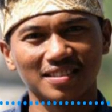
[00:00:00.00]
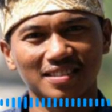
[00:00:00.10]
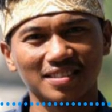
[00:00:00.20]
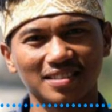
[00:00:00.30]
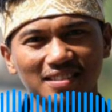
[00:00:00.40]

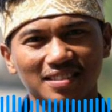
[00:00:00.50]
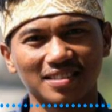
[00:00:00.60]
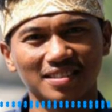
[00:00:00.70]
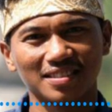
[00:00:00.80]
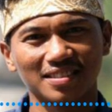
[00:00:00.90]

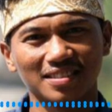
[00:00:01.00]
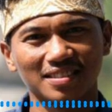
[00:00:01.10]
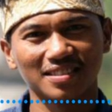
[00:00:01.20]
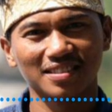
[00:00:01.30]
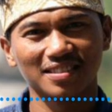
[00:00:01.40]

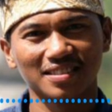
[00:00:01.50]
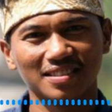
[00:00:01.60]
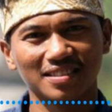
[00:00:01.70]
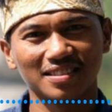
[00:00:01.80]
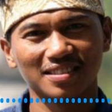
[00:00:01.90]

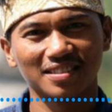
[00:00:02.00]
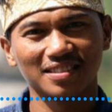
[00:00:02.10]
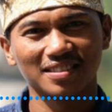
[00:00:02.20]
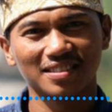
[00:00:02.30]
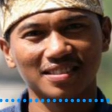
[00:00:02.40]

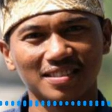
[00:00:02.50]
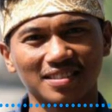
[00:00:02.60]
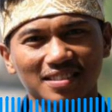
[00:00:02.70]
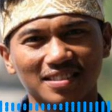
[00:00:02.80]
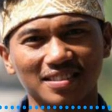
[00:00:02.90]
[no speech]